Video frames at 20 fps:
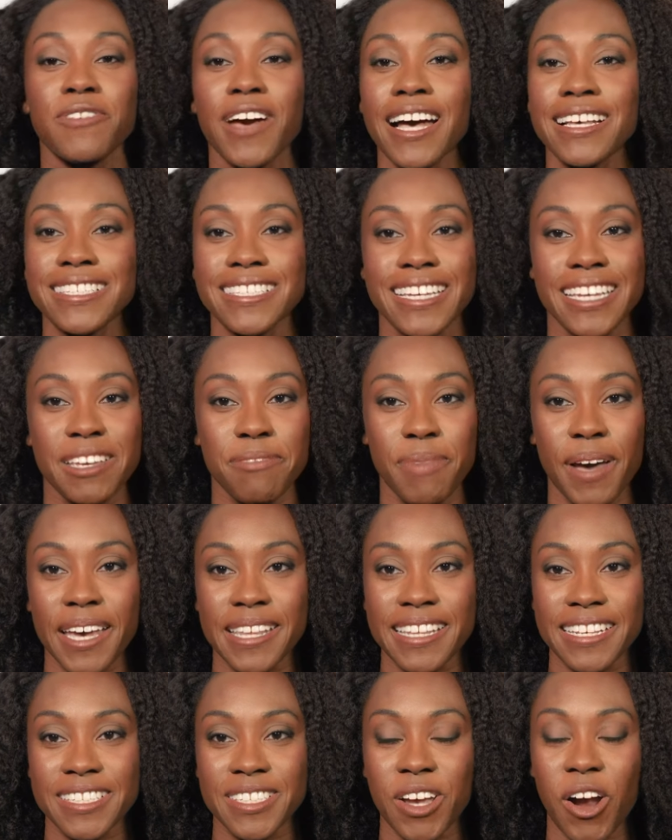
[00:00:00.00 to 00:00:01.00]
fascinated by
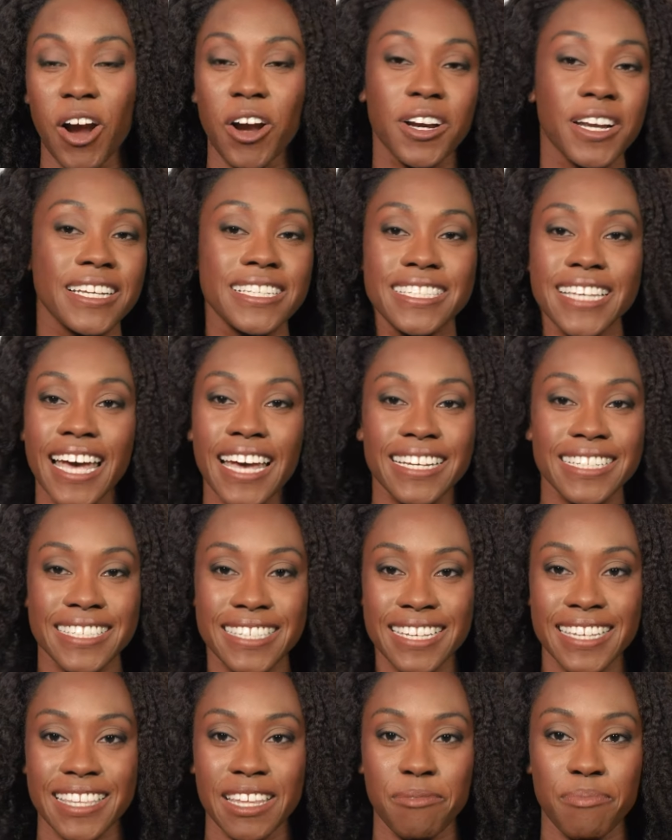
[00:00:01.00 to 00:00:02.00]
this architect
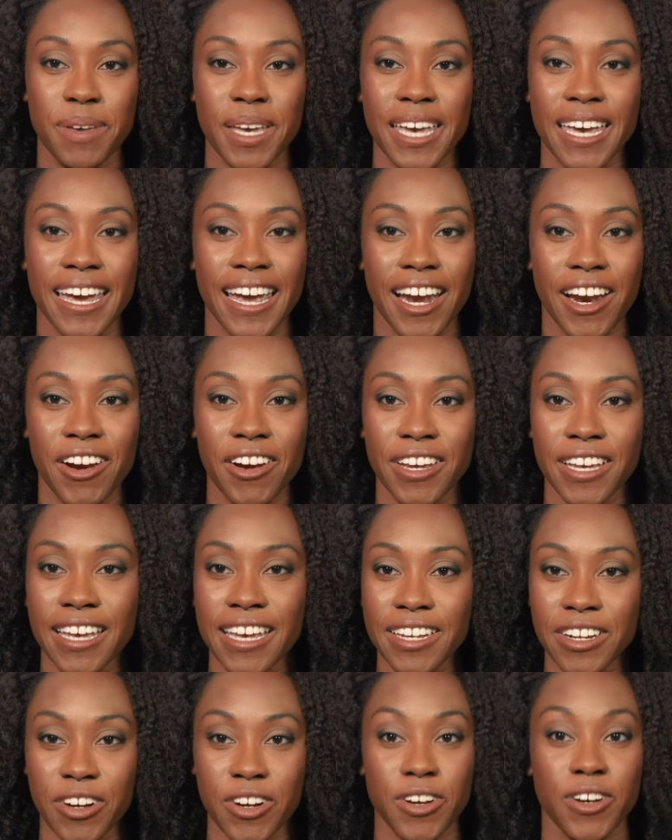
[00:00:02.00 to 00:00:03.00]
in the Bay
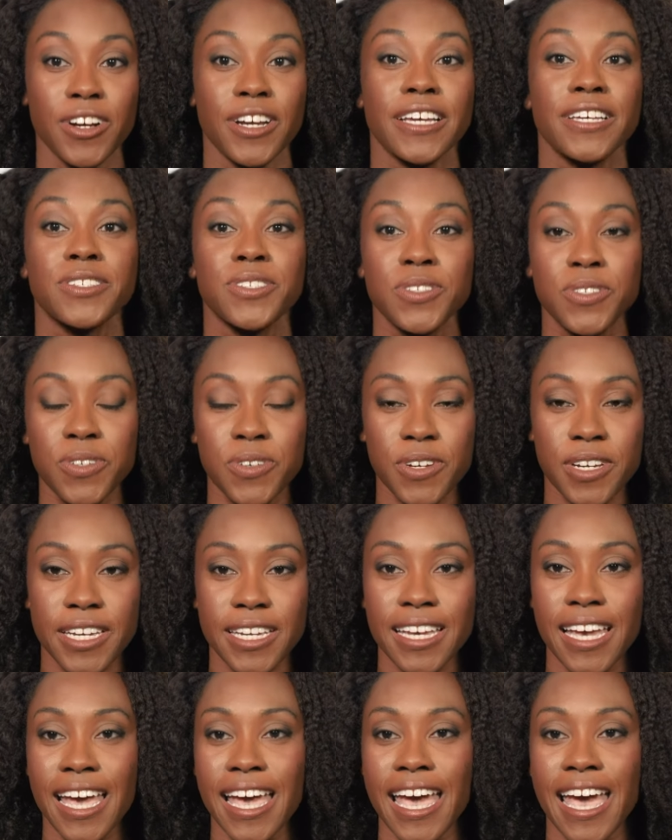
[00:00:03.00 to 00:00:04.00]
Area and her
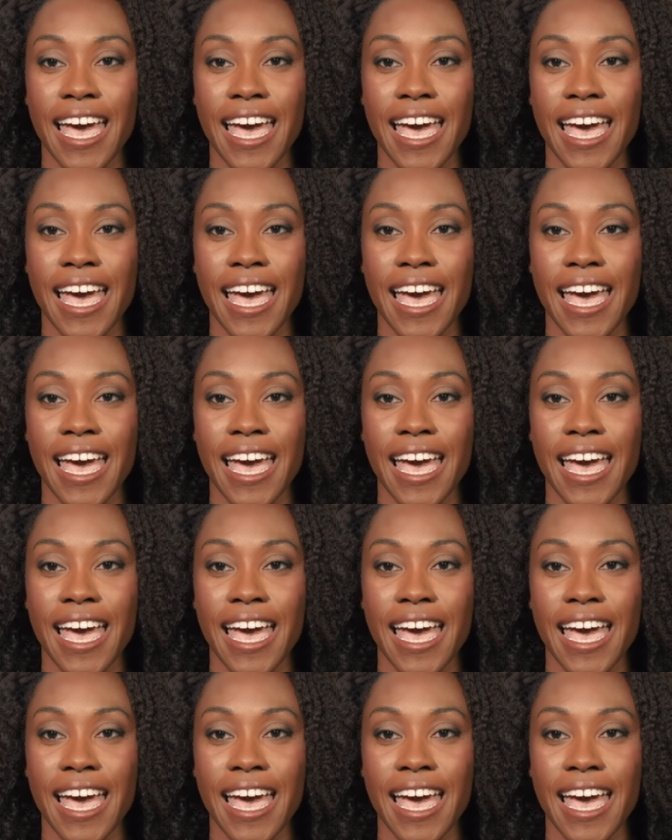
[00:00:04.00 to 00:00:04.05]
history,